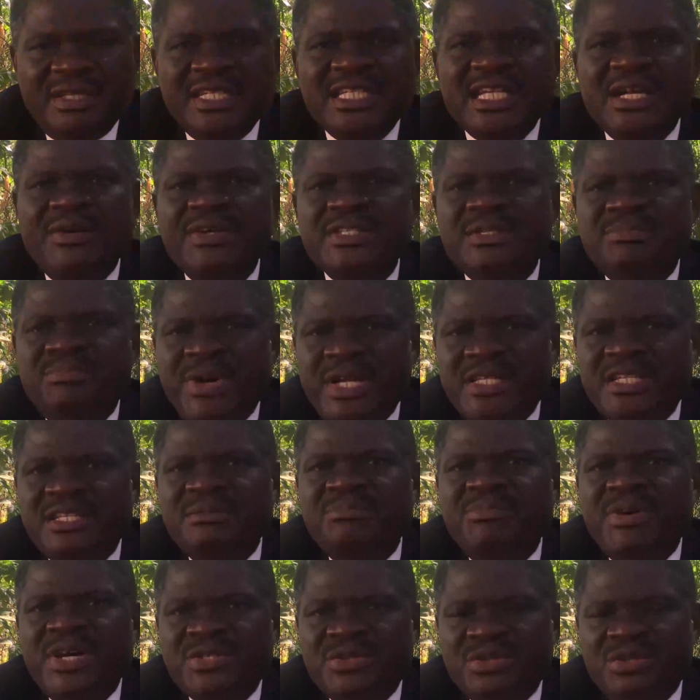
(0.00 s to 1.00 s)
that I was
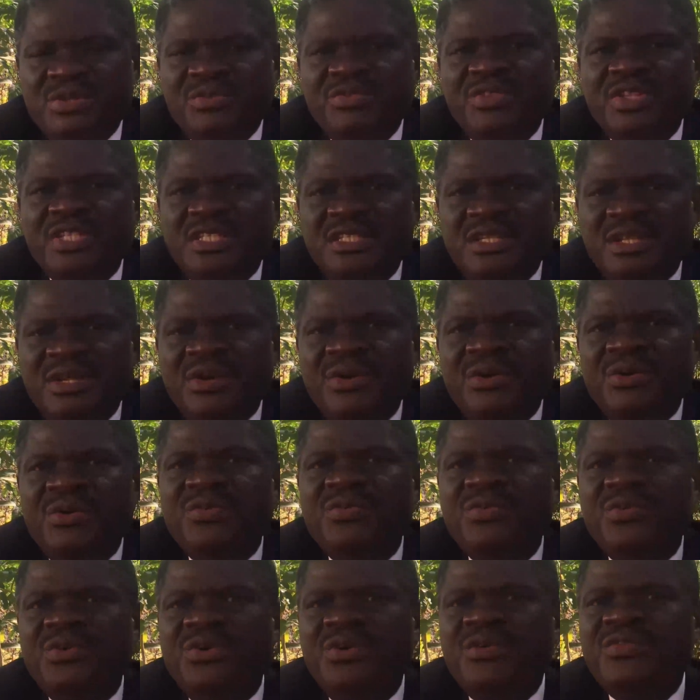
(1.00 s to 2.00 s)
part and parcel
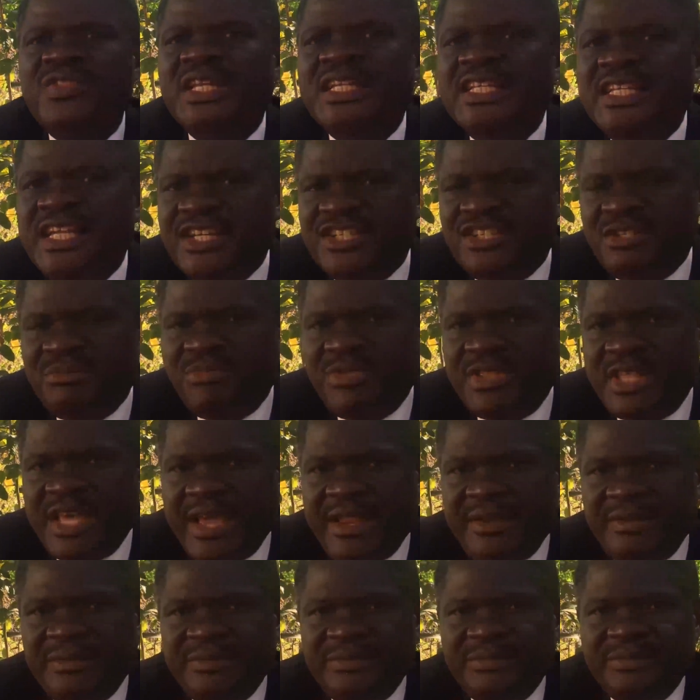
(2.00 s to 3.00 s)
of the leadership
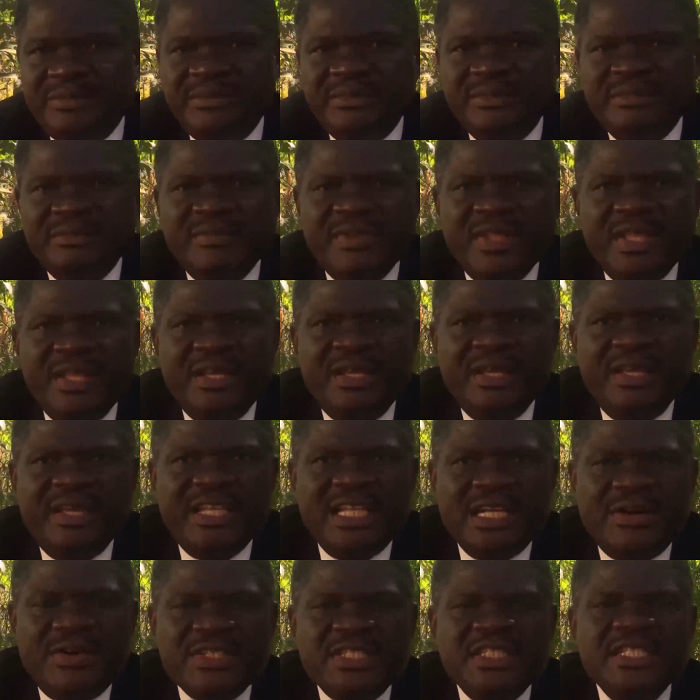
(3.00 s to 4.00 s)
then.
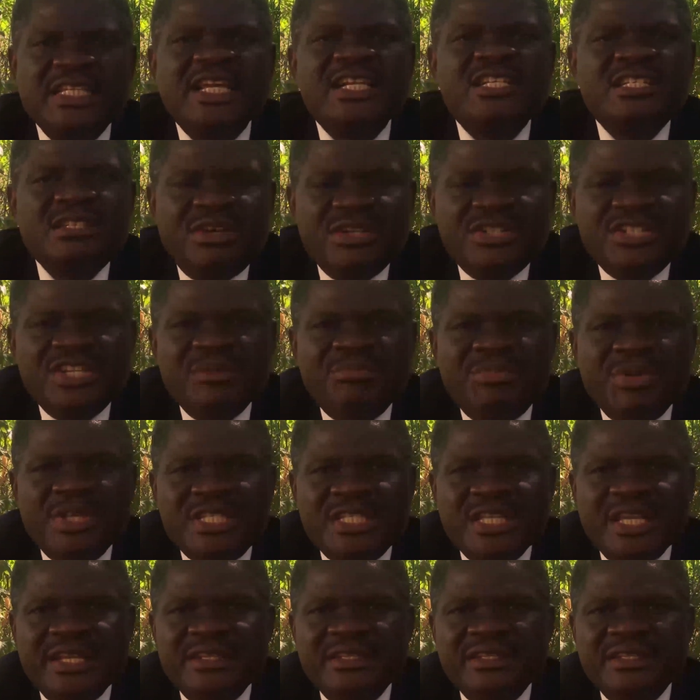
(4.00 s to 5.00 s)
And I was the national
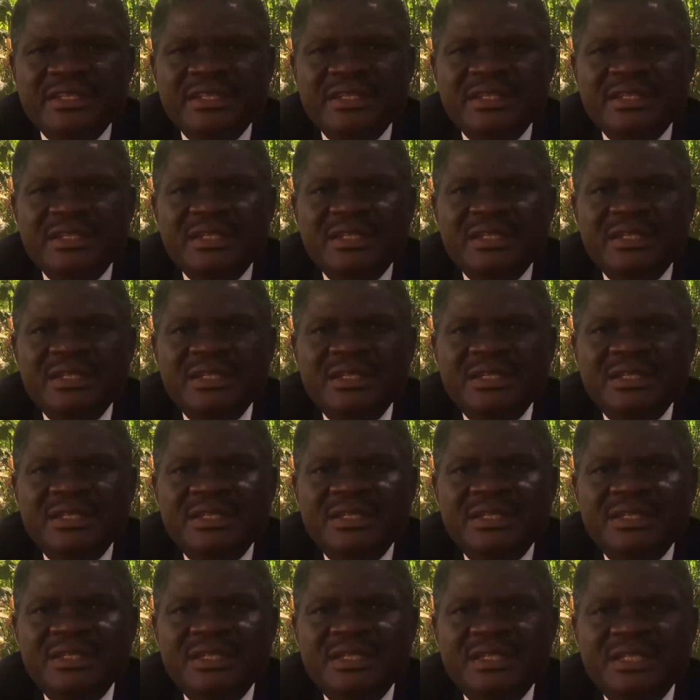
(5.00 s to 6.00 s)
chairperson
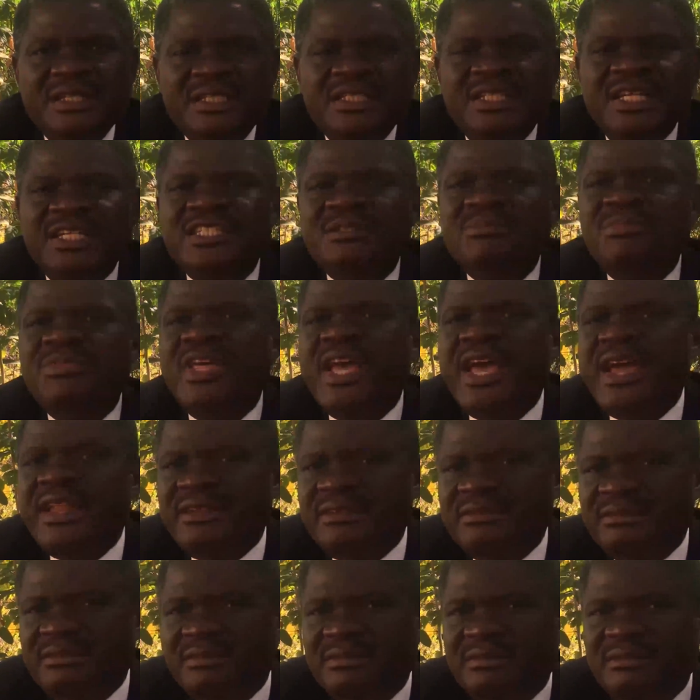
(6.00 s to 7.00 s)
leadership
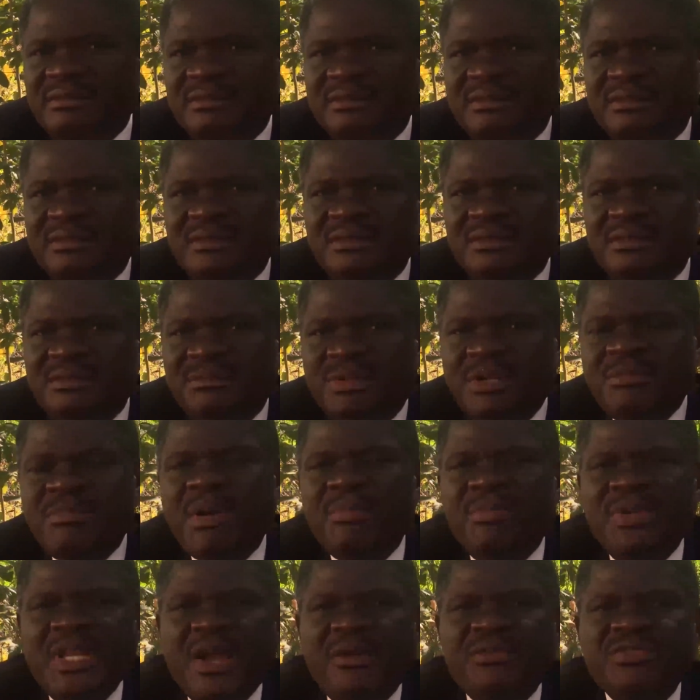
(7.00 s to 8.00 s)
then.
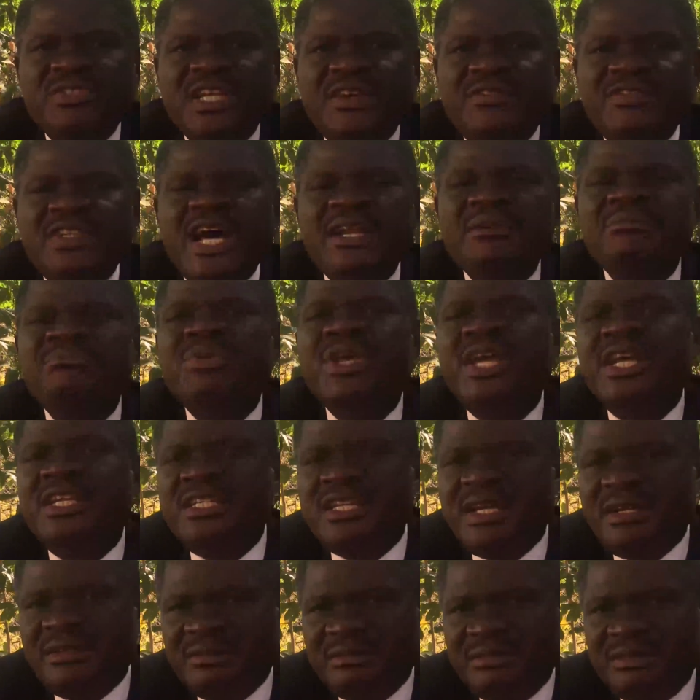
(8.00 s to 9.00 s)
Probably I could have done
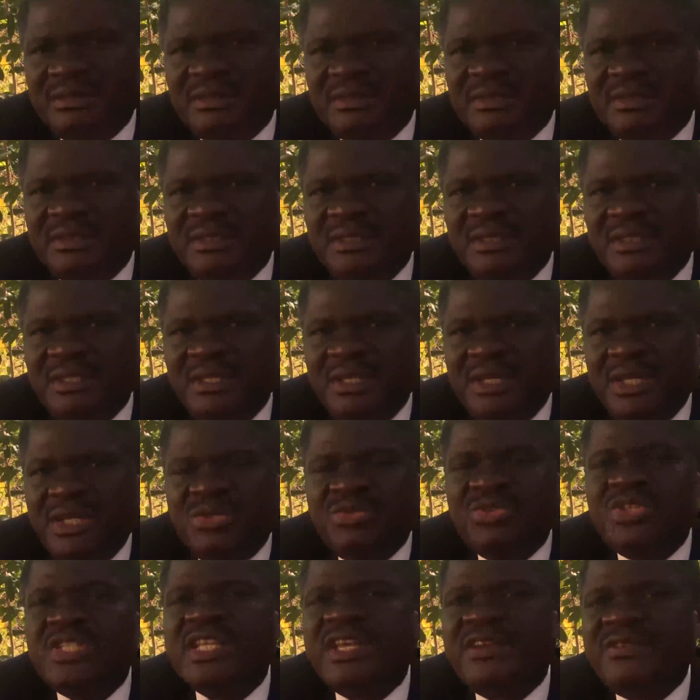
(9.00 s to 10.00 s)
better
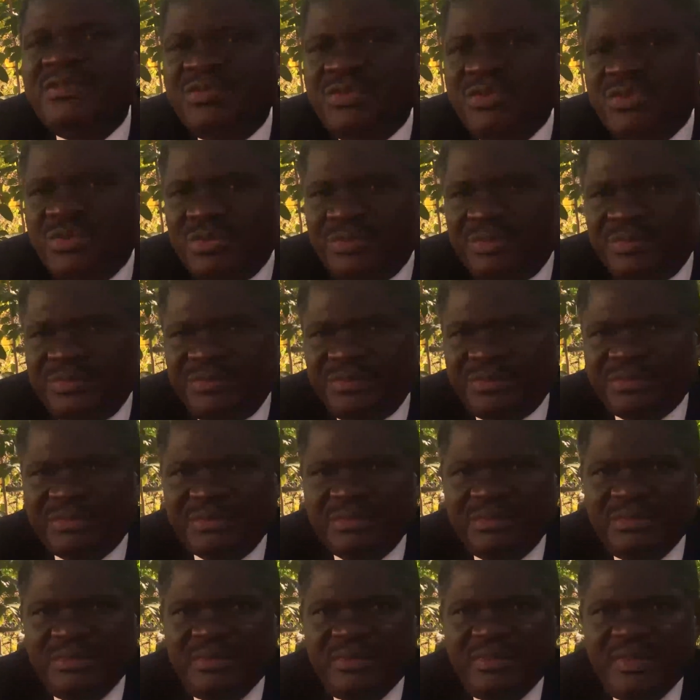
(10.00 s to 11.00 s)
to save you.
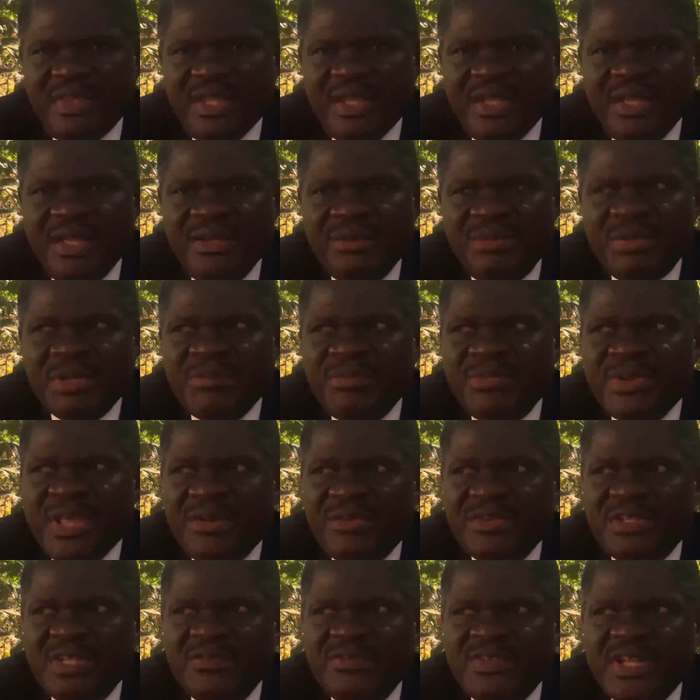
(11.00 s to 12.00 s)

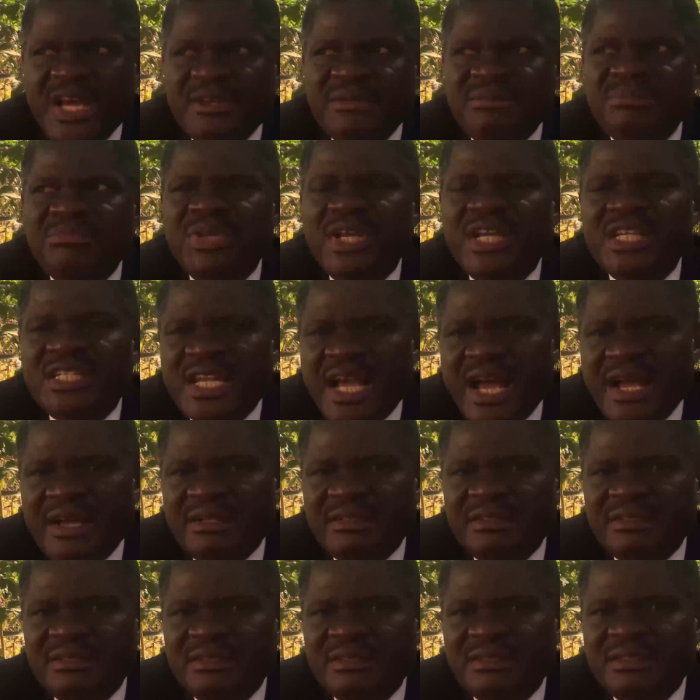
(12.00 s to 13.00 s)
Probably I could have done
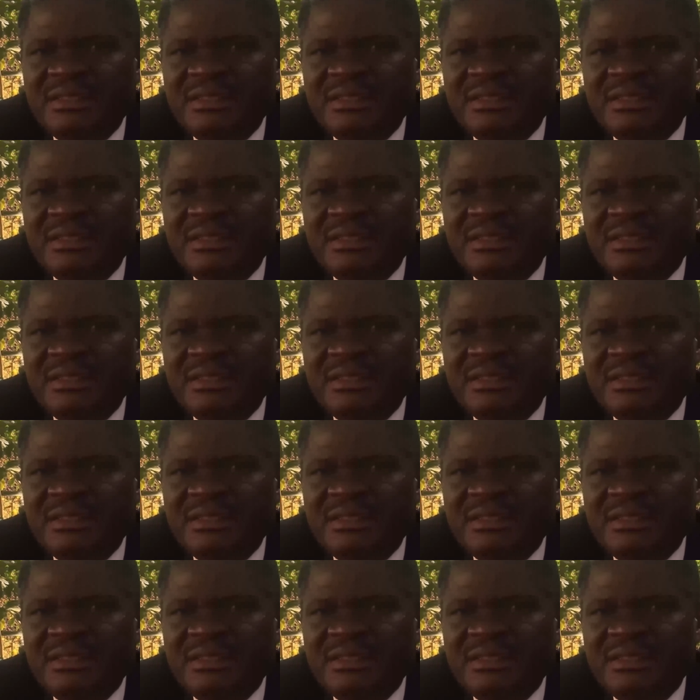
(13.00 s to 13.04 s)
better